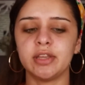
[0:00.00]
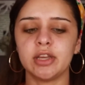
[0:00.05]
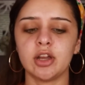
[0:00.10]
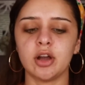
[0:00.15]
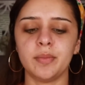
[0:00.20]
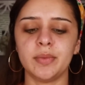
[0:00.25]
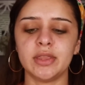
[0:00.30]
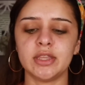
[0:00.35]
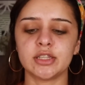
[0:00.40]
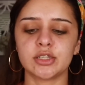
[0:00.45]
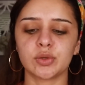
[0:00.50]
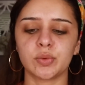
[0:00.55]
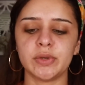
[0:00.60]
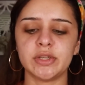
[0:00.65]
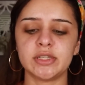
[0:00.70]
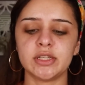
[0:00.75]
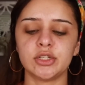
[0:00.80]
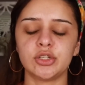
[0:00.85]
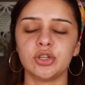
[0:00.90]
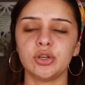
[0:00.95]
They come in this
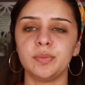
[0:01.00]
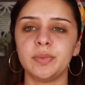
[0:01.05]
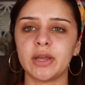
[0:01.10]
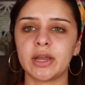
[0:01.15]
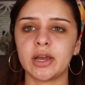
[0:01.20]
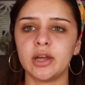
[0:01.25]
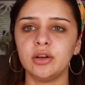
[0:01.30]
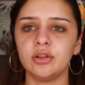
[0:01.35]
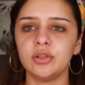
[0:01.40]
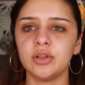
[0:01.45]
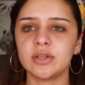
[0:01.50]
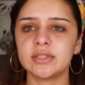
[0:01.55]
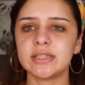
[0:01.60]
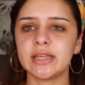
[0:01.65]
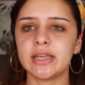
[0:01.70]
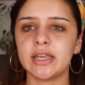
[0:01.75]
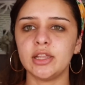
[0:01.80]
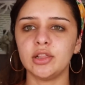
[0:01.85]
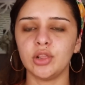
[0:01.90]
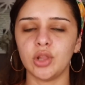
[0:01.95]
squeezy tube that kind of looks
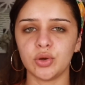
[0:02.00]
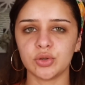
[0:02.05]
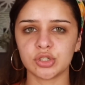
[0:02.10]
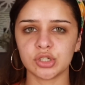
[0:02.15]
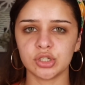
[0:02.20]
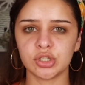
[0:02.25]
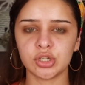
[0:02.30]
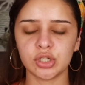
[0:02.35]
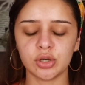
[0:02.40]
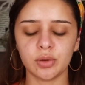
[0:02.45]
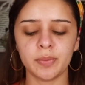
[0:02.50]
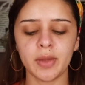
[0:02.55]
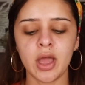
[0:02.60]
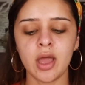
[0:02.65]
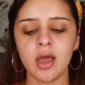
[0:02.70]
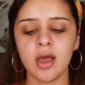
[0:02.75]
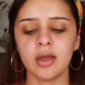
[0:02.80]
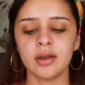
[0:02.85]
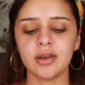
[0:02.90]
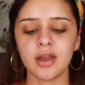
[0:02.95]
like a lotion tube.
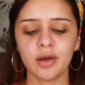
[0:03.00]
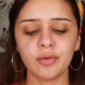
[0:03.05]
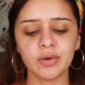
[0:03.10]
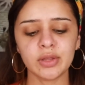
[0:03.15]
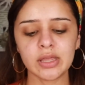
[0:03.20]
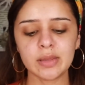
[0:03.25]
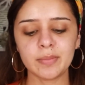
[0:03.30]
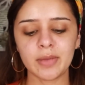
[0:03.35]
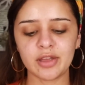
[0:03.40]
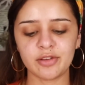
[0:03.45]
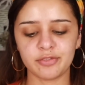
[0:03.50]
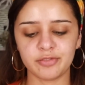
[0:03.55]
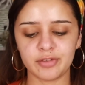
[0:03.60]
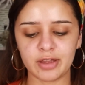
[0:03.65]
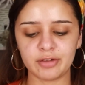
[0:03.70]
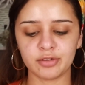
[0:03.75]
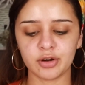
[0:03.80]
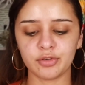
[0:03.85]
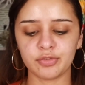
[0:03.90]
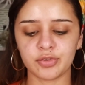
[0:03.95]
Not really my
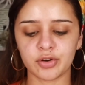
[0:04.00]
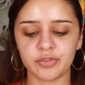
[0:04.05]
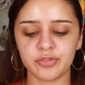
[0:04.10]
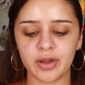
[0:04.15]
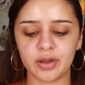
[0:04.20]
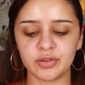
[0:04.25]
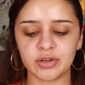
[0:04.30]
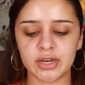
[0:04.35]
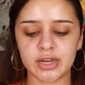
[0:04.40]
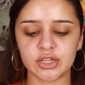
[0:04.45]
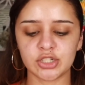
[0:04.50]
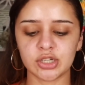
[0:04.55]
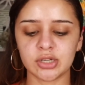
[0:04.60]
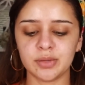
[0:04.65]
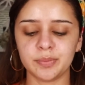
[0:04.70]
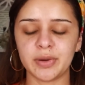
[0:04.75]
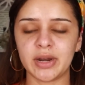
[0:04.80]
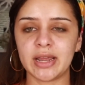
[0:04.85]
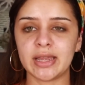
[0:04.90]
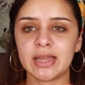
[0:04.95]
favorite for
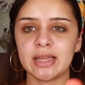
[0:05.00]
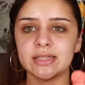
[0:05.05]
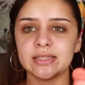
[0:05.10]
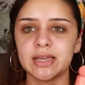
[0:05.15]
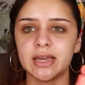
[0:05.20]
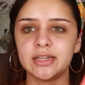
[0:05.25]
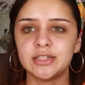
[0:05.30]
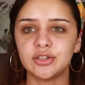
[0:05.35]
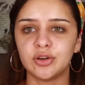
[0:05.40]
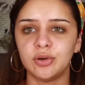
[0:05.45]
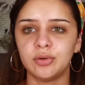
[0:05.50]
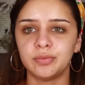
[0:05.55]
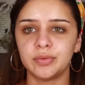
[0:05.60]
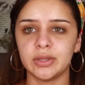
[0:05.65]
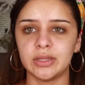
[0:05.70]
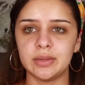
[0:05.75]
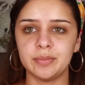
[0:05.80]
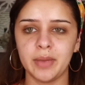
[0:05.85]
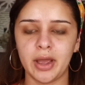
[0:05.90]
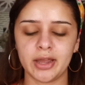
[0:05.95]
foundation, but I guess I don't
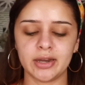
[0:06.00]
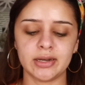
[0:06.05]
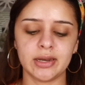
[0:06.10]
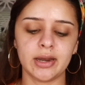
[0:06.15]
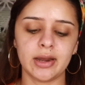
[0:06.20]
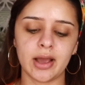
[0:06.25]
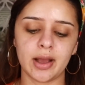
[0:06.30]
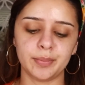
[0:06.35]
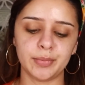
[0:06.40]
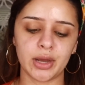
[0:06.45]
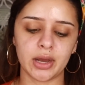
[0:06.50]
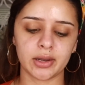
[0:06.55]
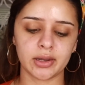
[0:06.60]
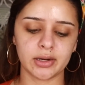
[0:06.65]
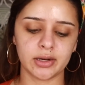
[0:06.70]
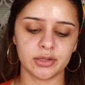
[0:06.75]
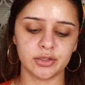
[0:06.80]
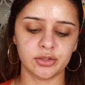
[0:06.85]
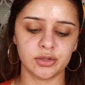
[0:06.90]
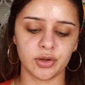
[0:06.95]
really mind it. I'm not
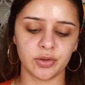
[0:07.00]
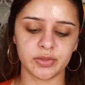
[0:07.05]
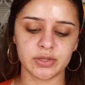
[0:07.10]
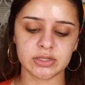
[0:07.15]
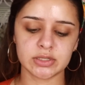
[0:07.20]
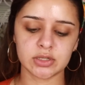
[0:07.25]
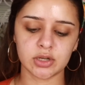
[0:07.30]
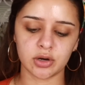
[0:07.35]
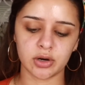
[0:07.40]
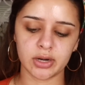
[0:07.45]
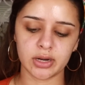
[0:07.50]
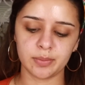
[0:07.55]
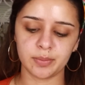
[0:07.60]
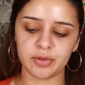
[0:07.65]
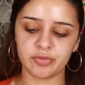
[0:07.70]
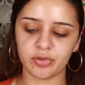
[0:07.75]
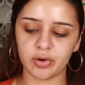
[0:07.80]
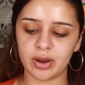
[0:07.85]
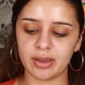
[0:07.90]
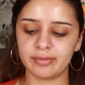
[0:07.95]
going to, you know, discard it
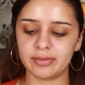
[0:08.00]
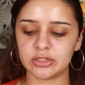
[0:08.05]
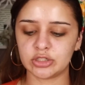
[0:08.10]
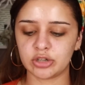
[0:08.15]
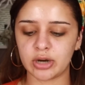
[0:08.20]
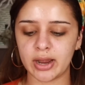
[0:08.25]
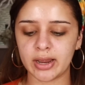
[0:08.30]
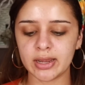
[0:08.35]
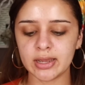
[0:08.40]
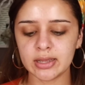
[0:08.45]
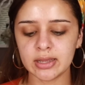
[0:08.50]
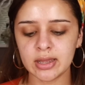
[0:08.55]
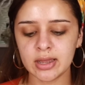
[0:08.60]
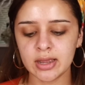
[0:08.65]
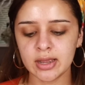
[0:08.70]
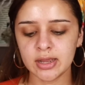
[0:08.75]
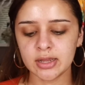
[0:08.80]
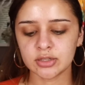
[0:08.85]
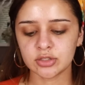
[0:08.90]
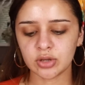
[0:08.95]
before I even try it.
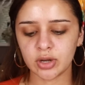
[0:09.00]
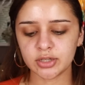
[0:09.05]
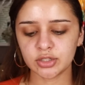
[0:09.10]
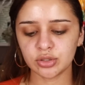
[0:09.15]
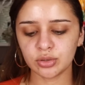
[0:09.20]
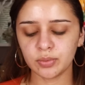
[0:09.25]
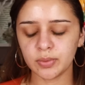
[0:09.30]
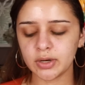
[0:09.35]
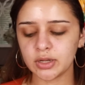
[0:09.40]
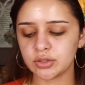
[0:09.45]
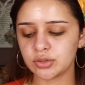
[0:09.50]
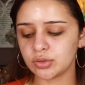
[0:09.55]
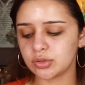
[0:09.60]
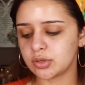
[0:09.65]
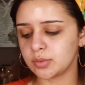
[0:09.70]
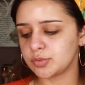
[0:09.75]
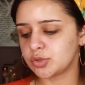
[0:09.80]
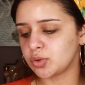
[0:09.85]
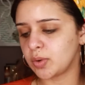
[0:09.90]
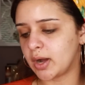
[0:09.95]
So I do want to do
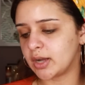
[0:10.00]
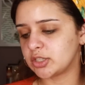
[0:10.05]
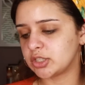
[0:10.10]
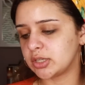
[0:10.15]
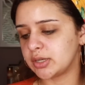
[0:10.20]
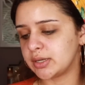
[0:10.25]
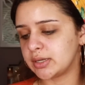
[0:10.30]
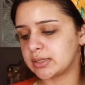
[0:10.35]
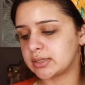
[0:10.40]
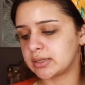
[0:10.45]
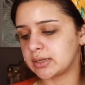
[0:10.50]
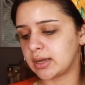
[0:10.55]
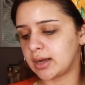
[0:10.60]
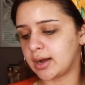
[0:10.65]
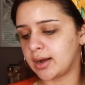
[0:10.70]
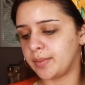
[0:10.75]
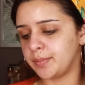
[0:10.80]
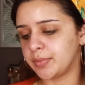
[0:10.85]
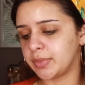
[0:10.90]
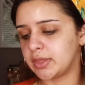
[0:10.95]
some swatches.
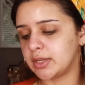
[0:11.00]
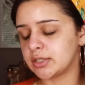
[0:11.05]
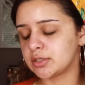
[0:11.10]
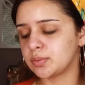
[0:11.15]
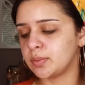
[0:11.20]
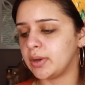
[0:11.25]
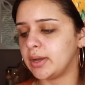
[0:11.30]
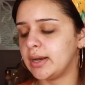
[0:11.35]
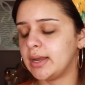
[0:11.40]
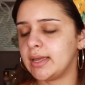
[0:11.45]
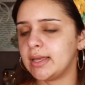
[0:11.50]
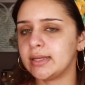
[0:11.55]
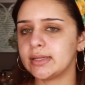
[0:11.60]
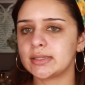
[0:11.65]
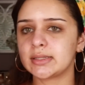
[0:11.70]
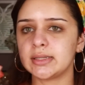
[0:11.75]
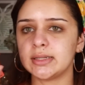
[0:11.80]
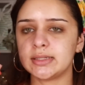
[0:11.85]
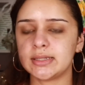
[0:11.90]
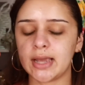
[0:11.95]
Um, this one
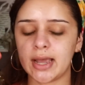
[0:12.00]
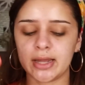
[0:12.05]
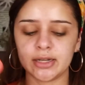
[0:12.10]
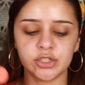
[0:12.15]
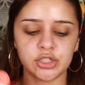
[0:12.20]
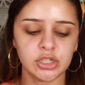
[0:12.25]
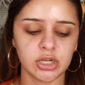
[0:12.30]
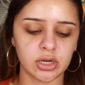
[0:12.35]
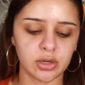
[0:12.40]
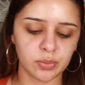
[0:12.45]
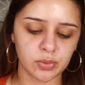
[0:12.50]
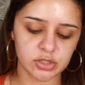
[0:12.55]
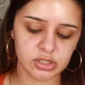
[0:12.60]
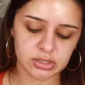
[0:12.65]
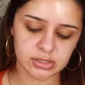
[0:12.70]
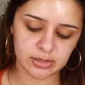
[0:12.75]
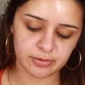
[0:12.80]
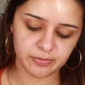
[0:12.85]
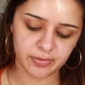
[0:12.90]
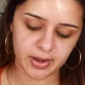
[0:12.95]
is the Tangier, which
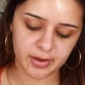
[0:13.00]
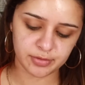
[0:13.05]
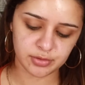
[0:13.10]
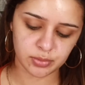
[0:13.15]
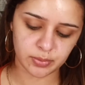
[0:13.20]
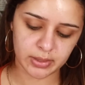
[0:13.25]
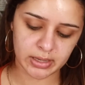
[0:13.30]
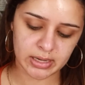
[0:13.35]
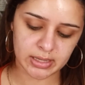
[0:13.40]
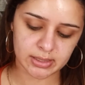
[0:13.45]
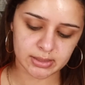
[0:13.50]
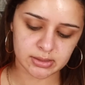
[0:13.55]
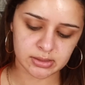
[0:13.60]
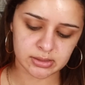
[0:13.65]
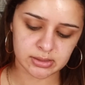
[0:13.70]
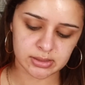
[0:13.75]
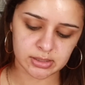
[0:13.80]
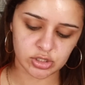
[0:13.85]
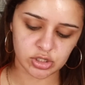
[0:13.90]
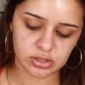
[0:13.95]
is the 520. This
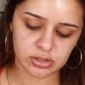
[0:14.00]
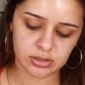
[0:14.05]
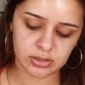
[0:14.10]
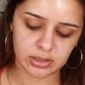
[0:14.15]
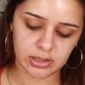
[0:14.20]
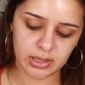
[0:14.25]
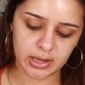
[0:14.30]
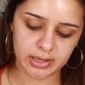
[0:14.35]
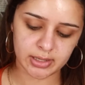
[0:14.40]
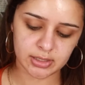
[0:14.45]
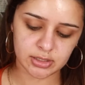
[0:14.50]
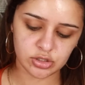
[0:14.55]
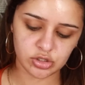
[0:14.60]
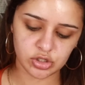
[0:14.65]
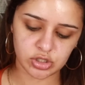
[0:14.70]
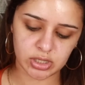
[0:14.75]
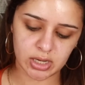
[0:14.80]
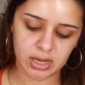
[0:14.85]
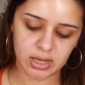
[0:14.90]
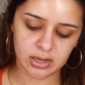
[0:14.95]
is the
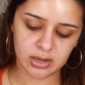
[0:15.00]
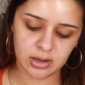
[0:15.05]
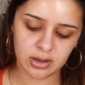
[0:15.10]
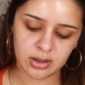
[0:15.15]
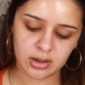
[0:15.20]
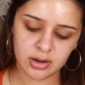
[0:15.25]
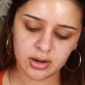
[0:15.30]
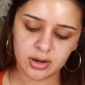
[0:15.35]
lightest shade.